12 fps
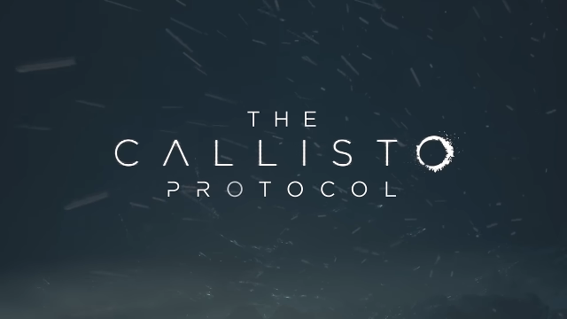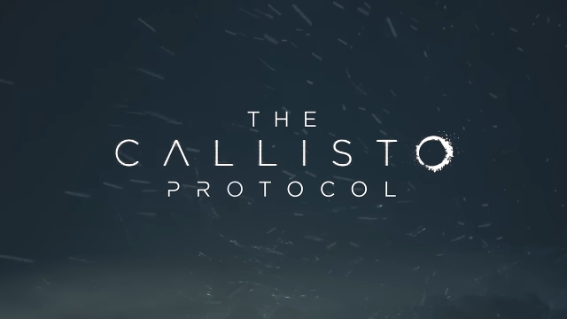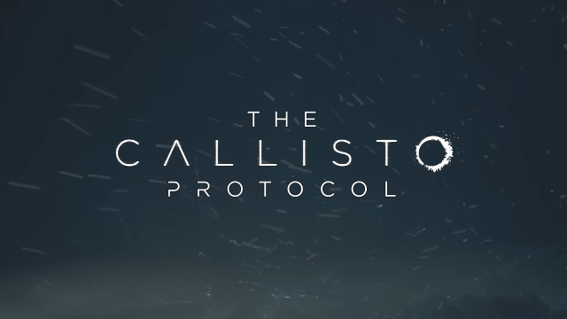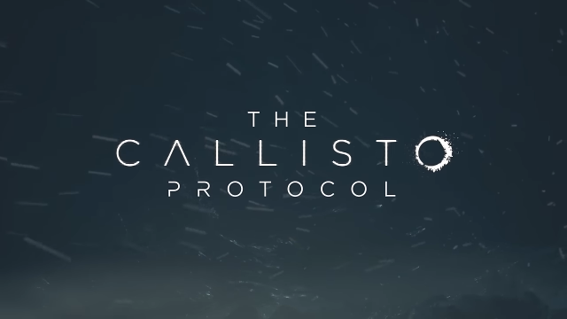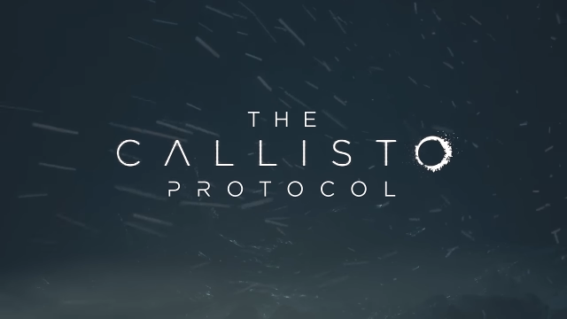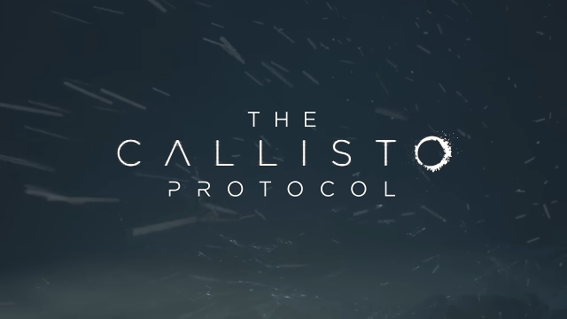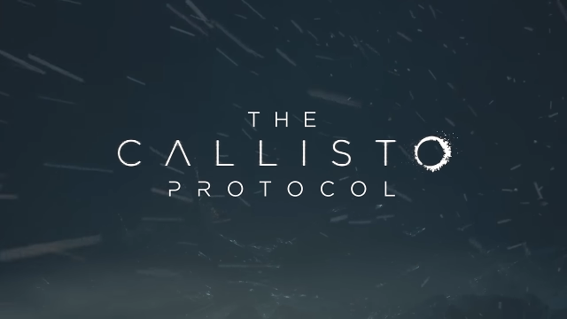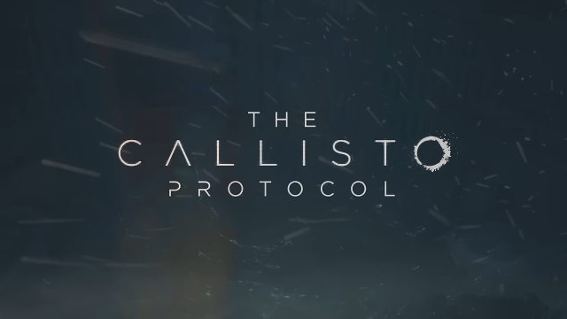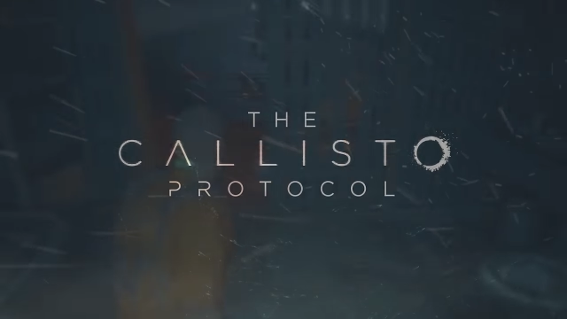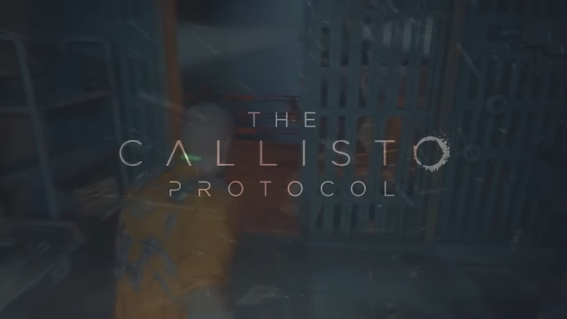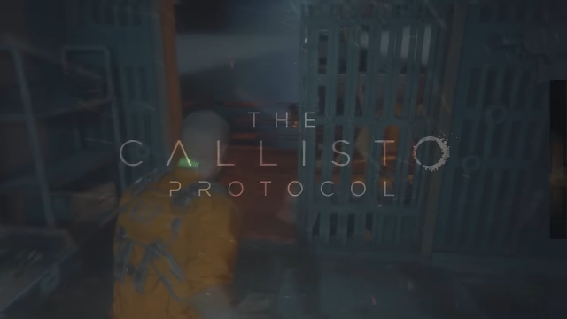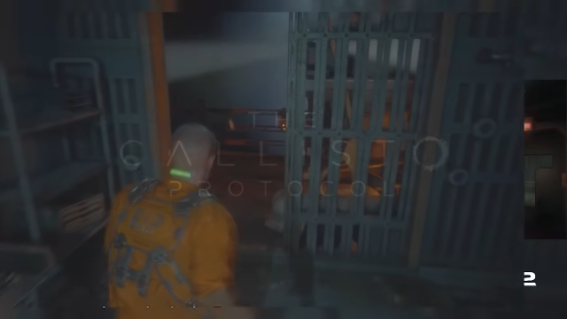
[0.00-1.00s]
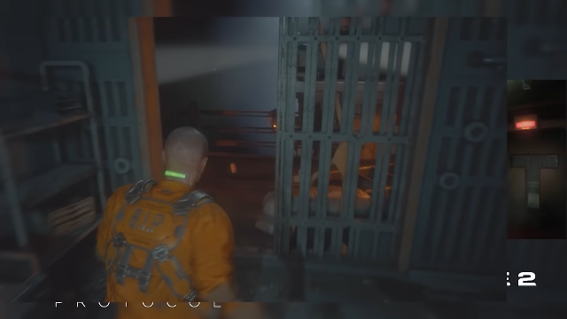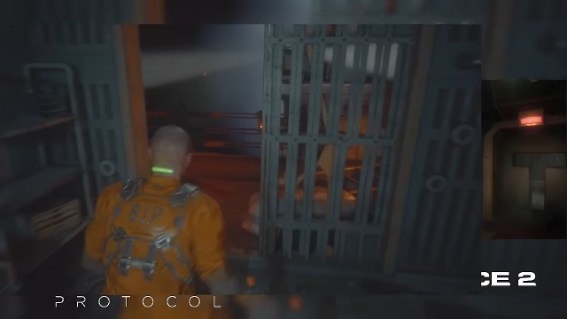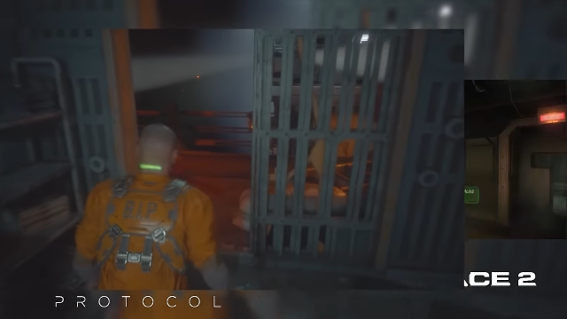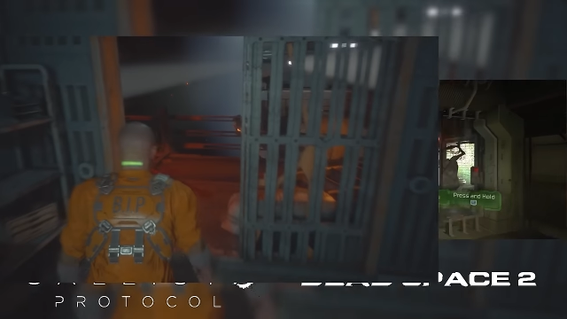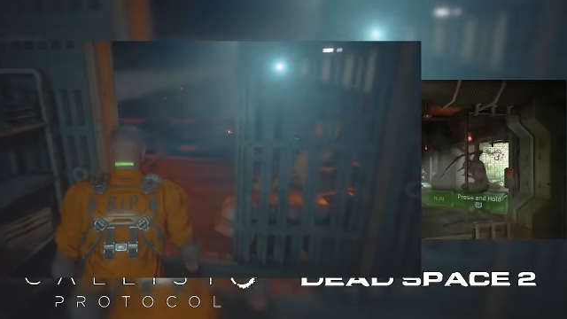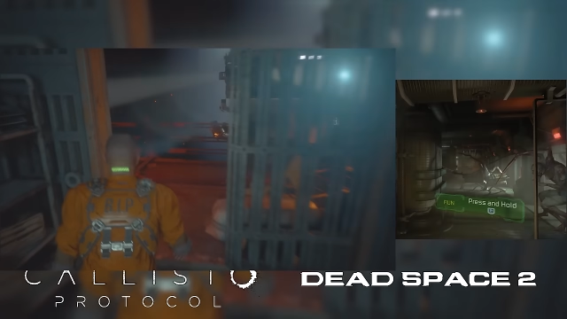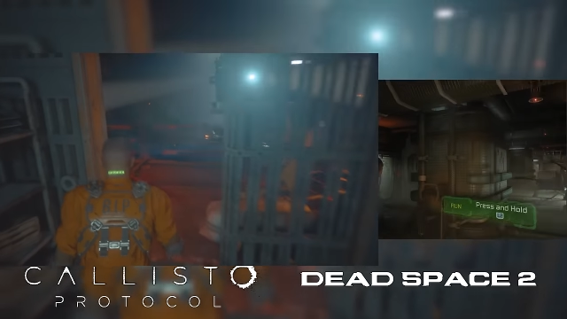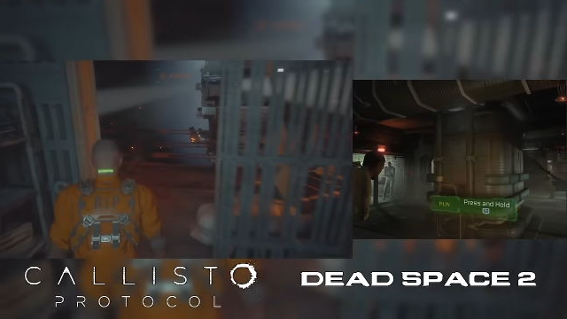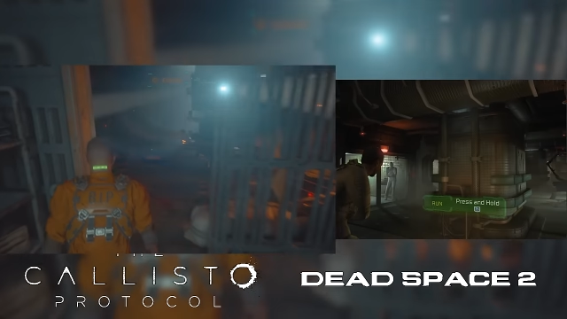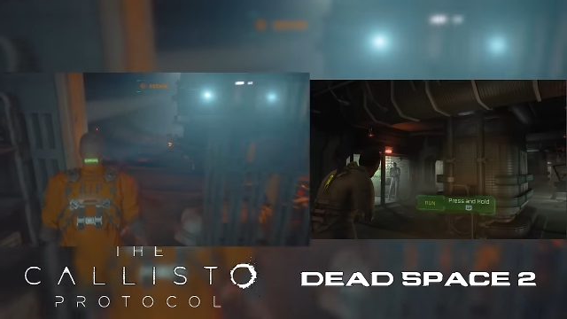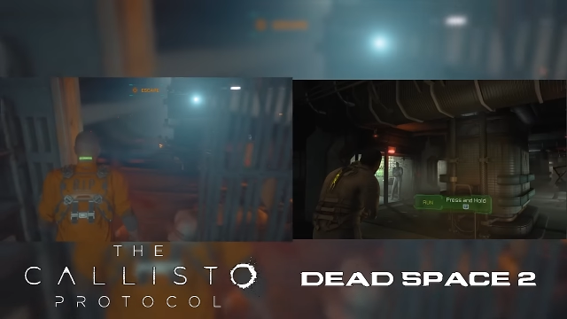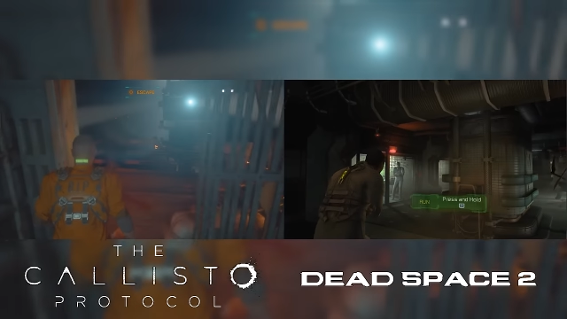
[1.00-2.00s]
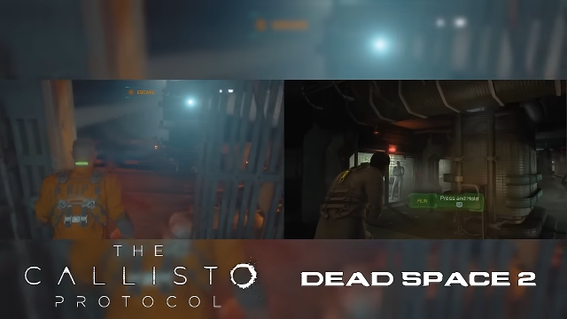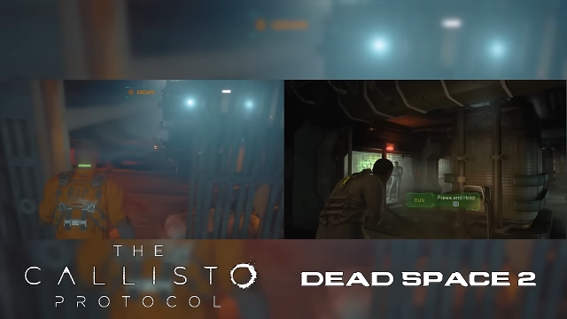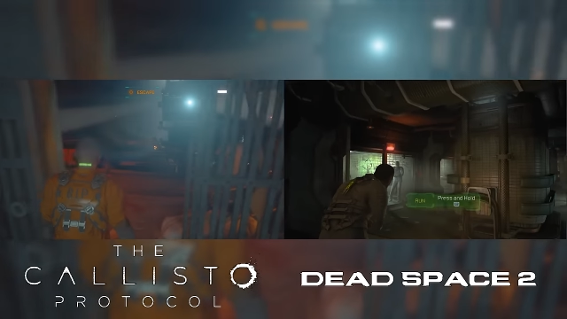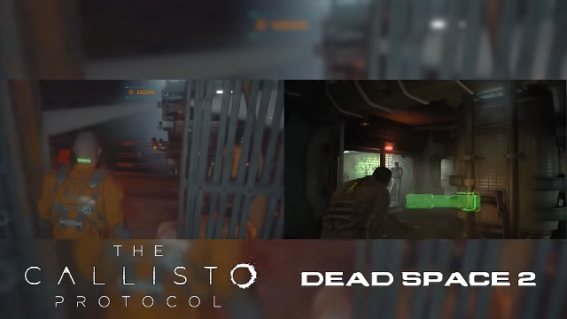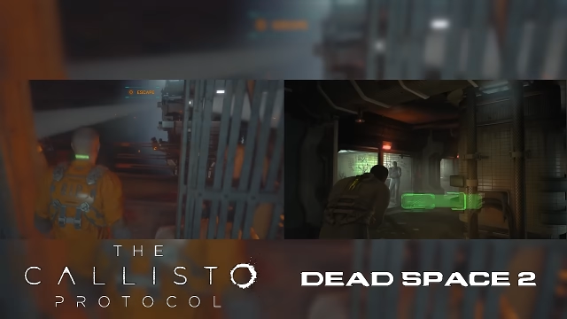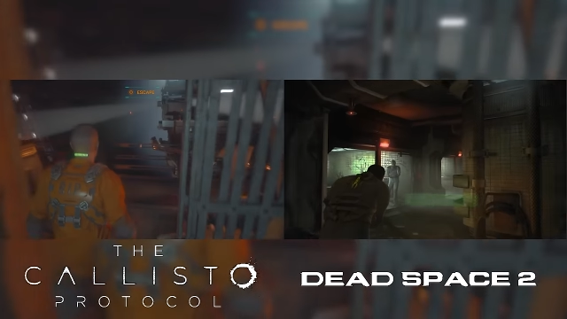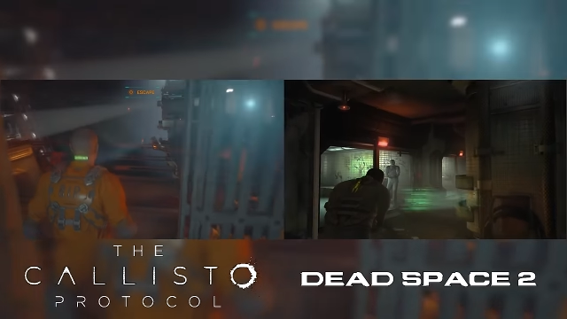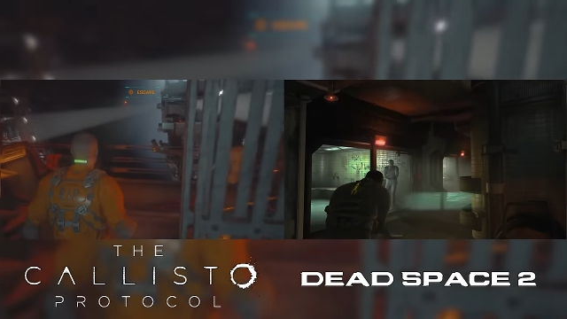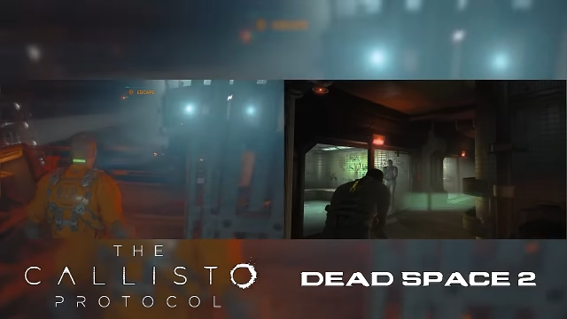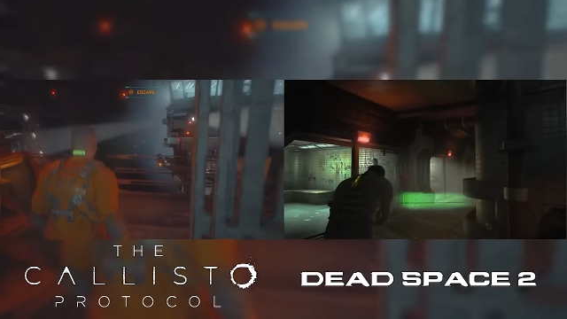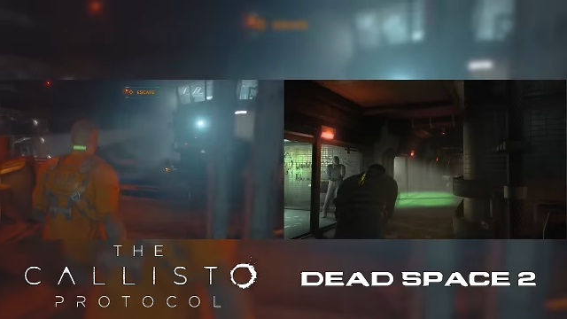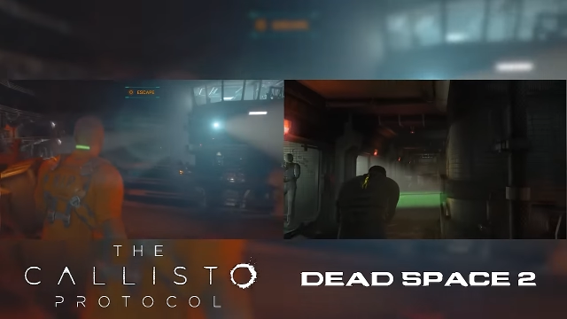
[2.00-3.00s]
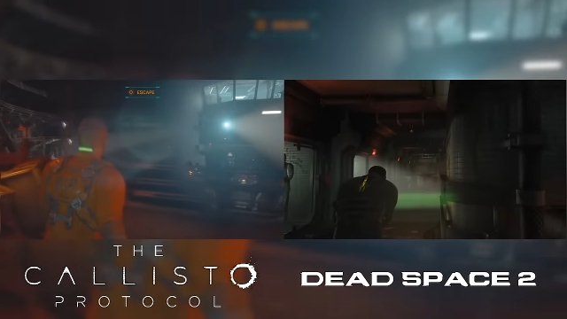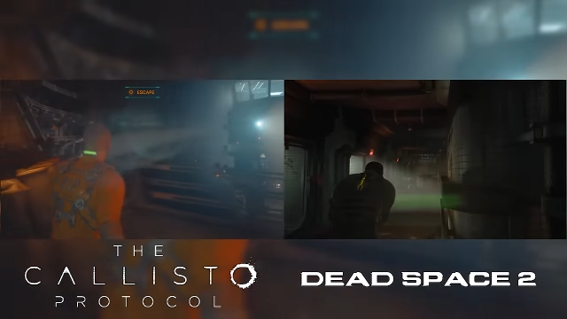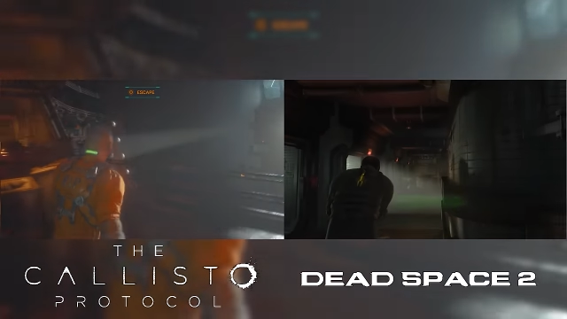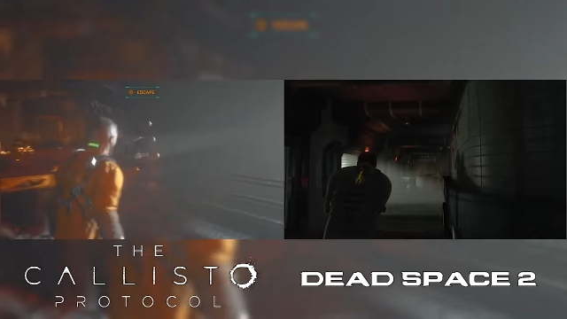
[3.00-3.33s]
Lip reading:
Nobody's mouth can be seen.